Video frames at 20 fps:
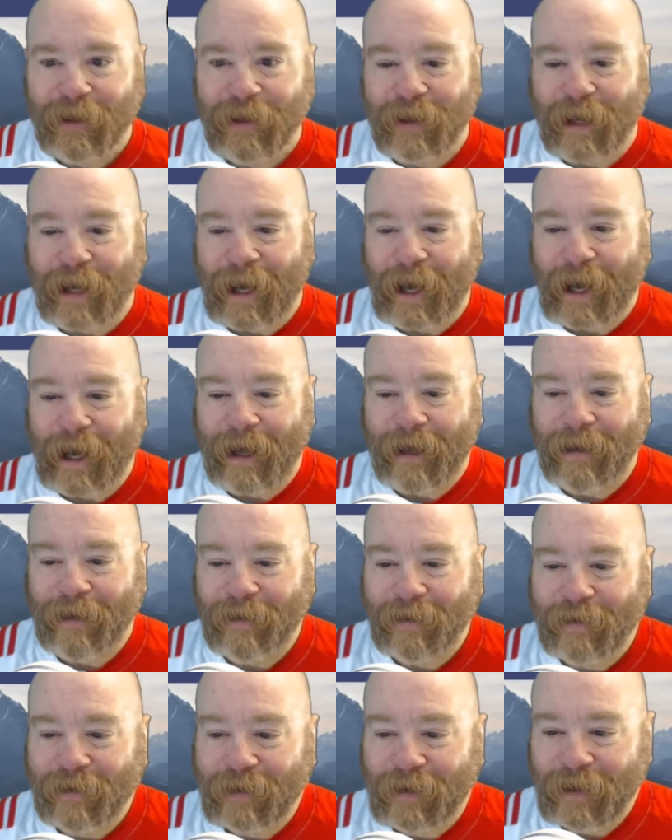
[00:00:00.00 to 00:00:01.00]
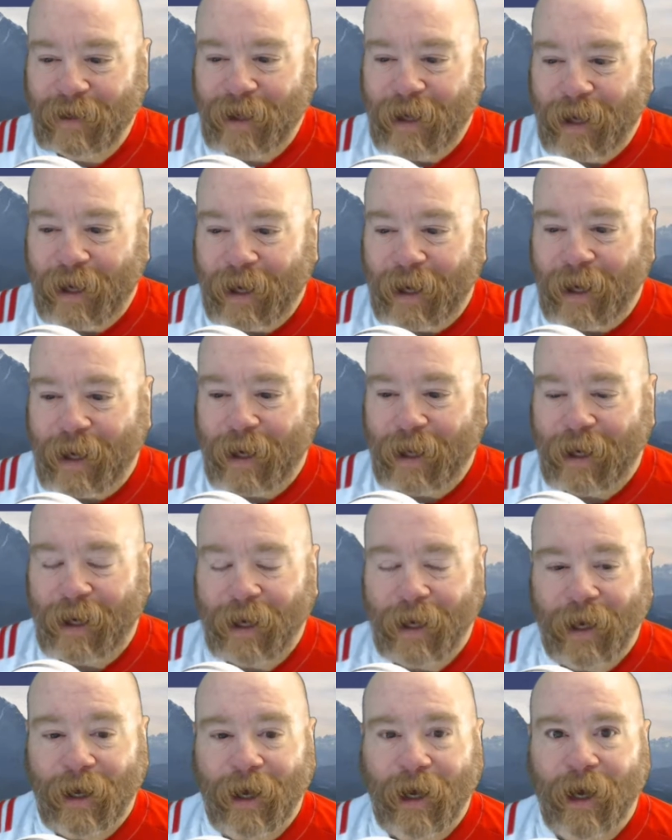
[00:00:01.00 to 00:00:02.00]
Yeah.
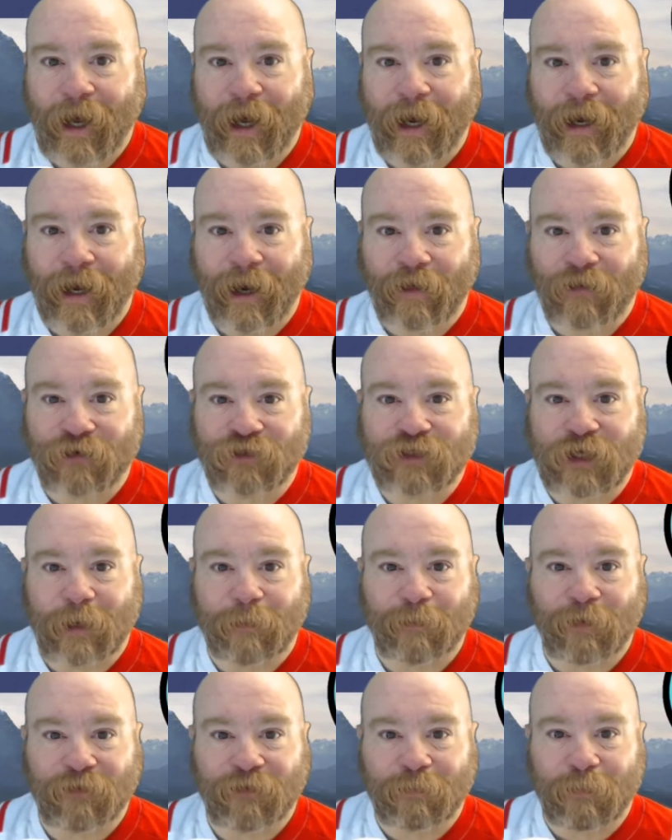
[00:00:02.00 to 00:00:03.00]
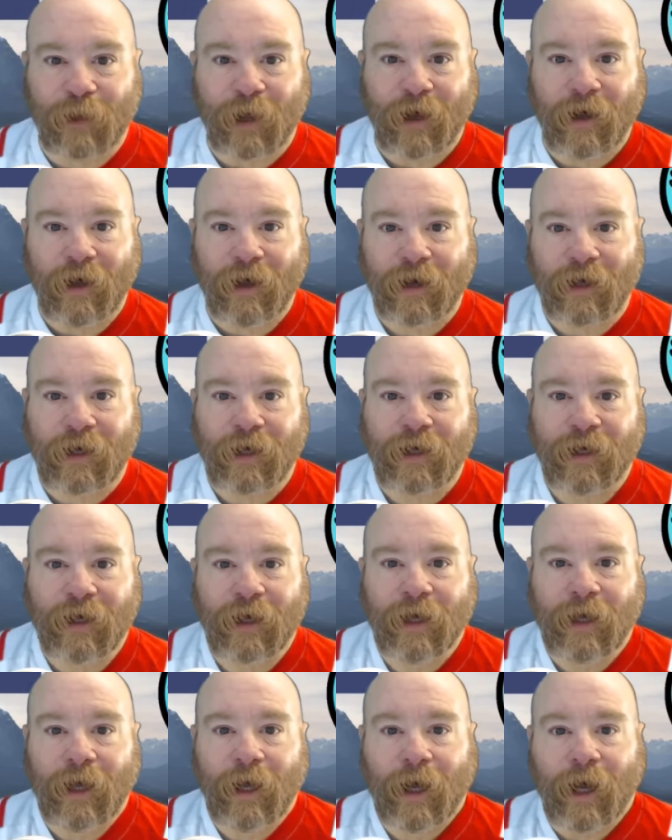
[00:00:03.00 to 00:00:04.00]
And another shameless plug,
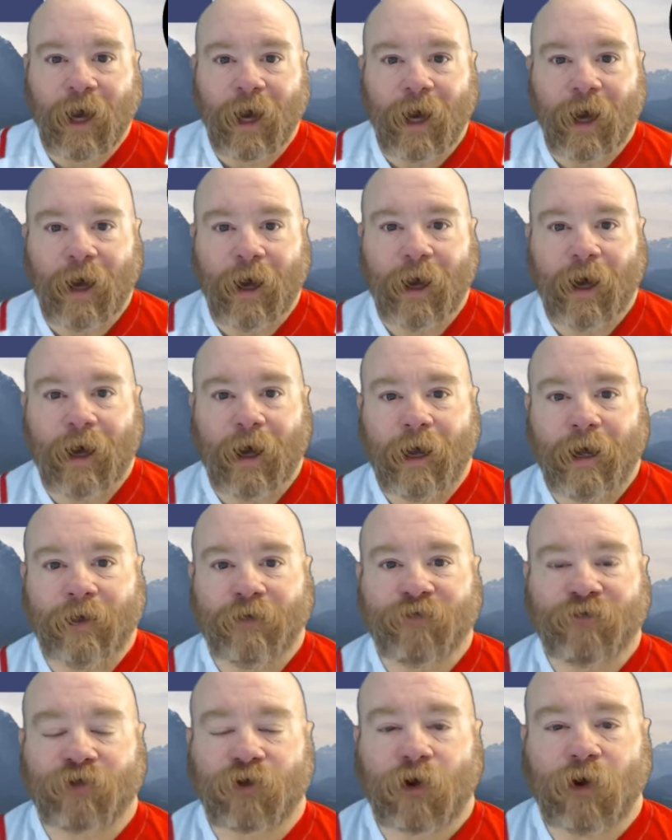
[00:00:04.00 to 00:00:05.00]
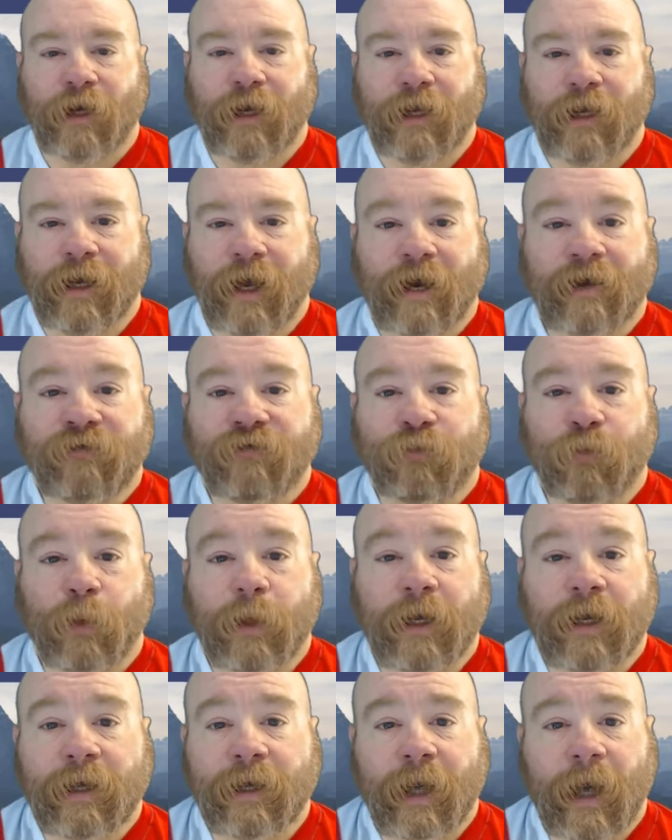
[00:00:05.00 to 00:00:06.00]
starting next
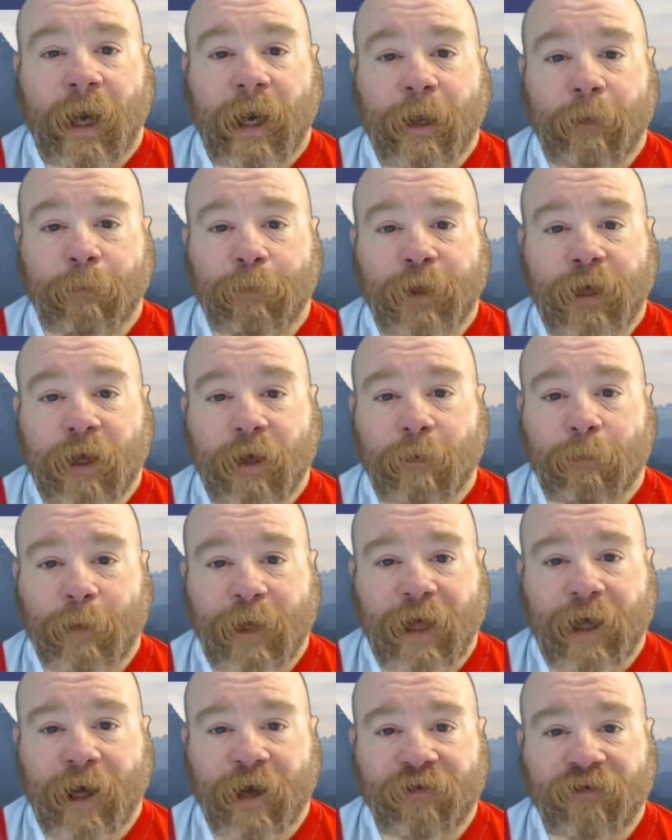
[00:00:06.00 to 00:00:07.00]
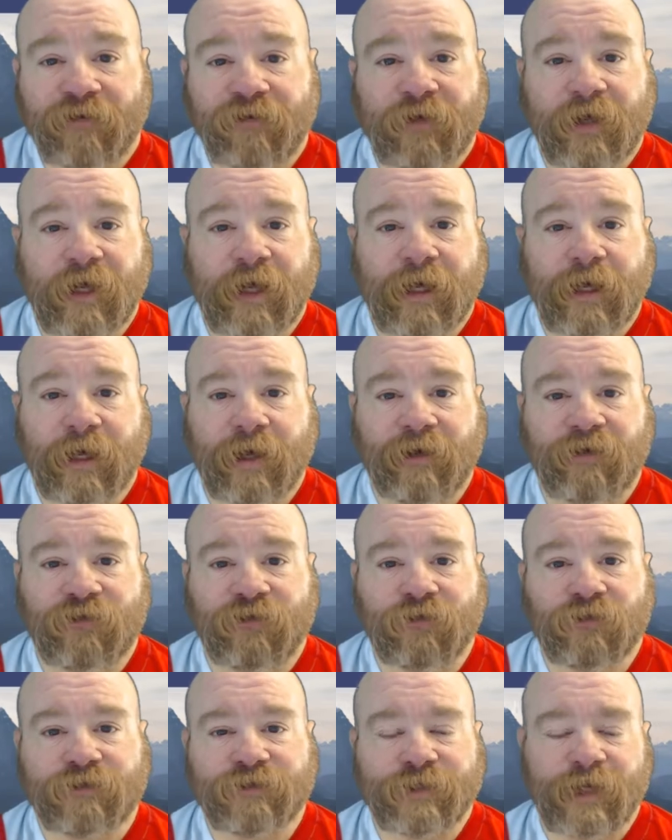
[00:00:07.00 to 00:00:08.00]
week, 8 p.m. EST,
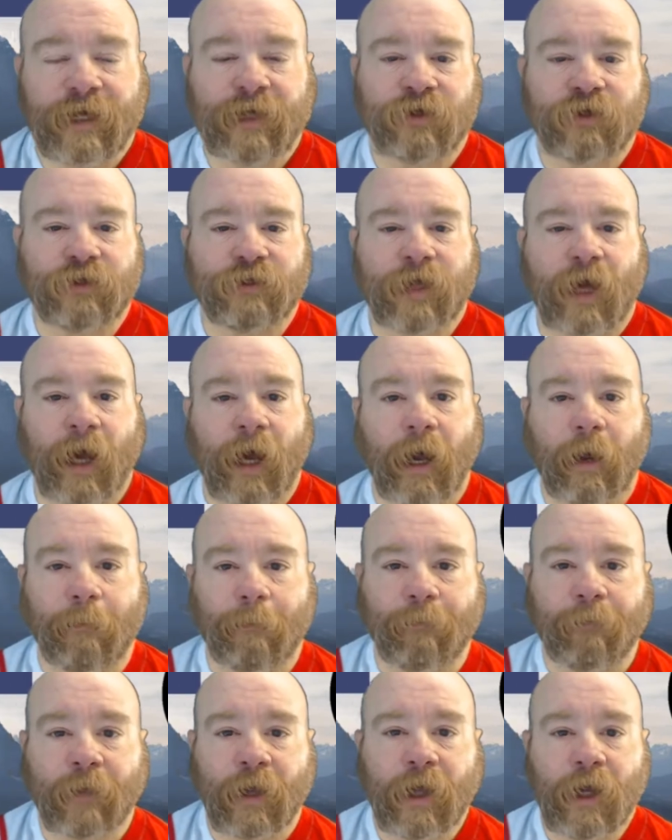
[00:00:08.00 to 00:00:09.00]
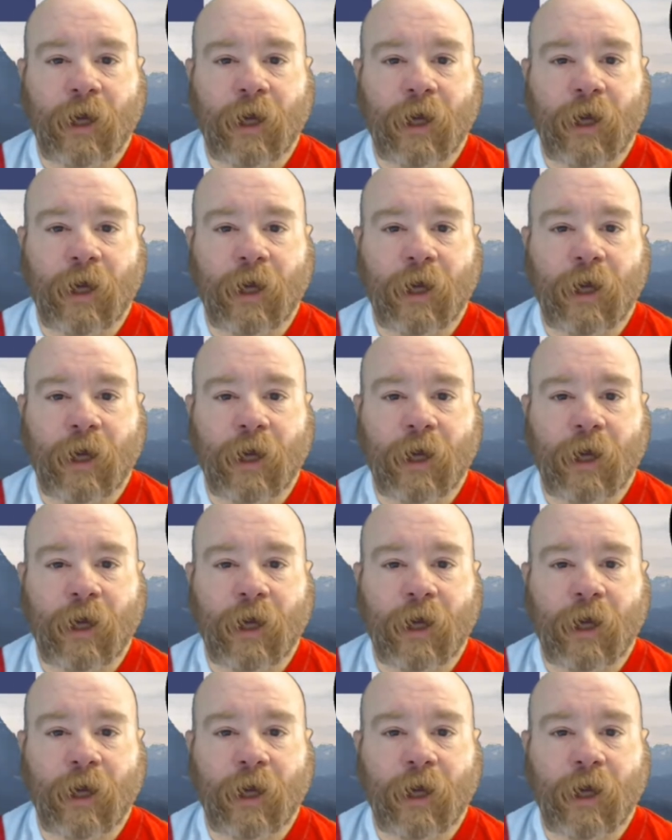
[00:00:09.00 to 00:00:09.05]
Eastern Standard Time,